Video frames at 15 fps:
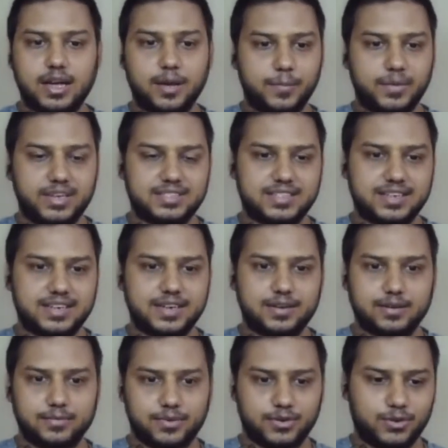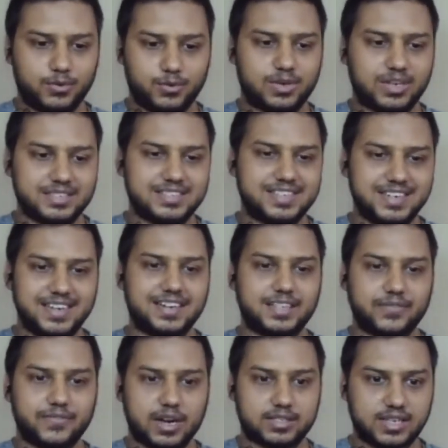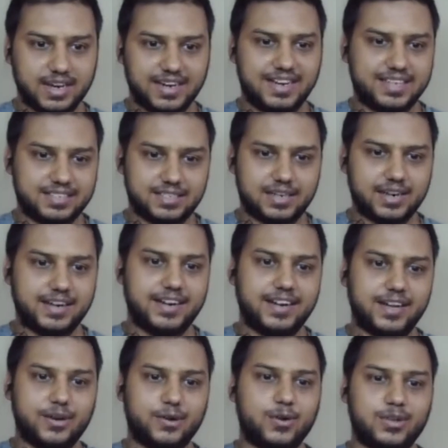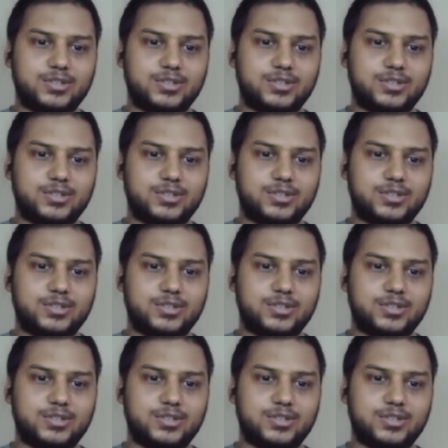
amazing you know considering the fact that yes right now